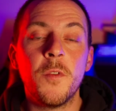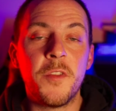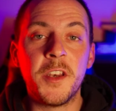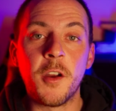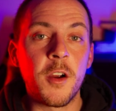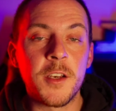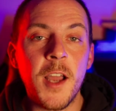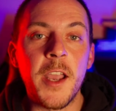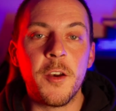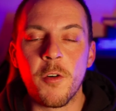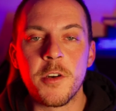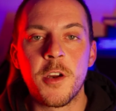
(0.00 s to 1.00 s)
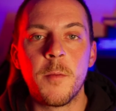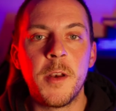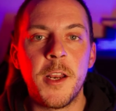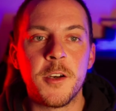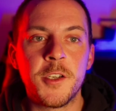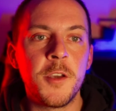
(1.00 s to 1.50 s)
The Dark Knight or
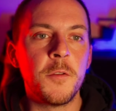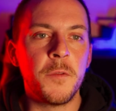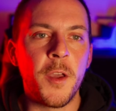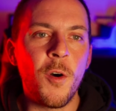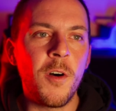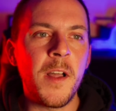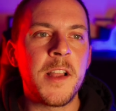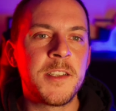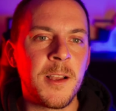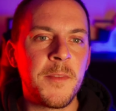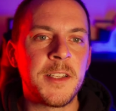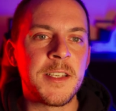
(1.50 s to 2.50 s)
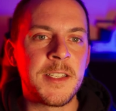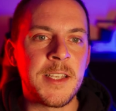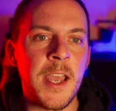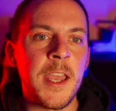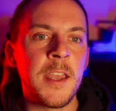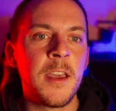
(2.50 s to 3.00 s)
Terminator 2. They all had something to
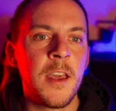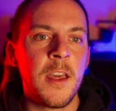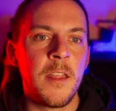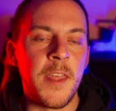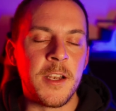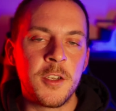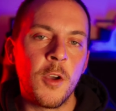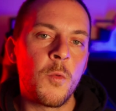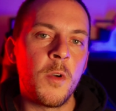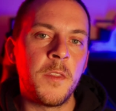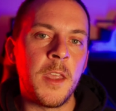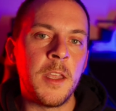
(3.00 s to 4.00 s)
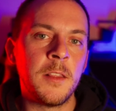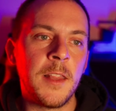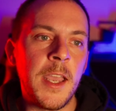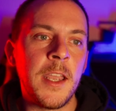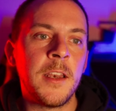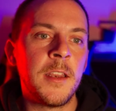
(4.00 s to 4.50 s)
say that took what they
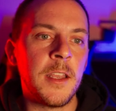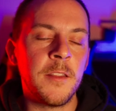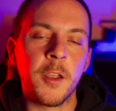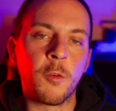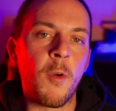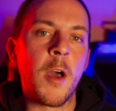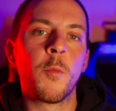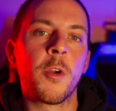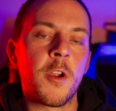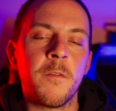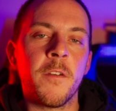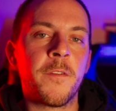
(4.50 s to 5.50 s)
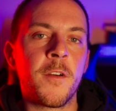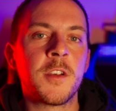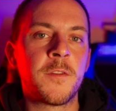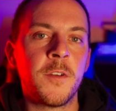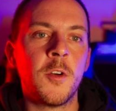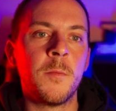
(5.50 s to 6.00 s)
laid in the groundwork of the
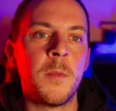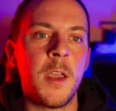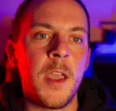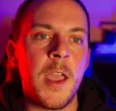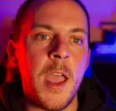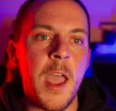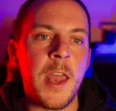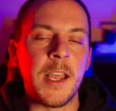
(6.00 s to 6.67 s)
first film and